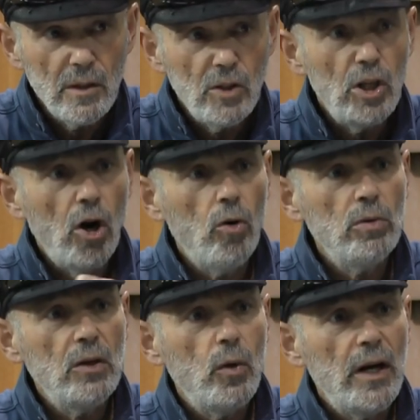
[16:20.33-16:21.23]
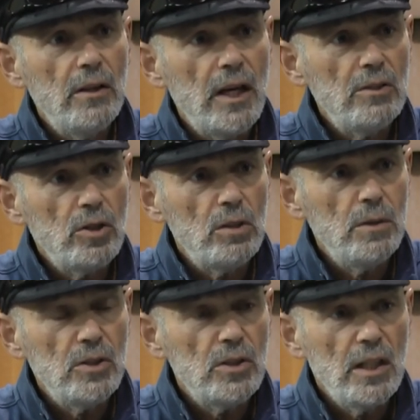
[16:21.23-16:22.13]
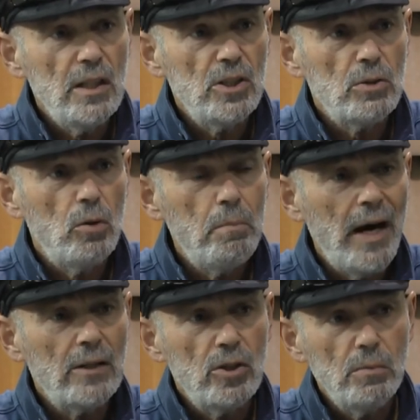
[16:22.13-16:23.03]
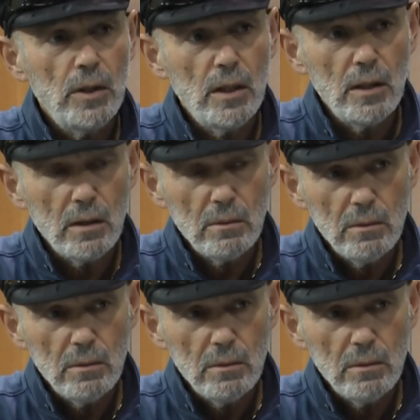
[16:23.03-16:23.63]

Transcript: The only way that could be seen is go back to the beginning.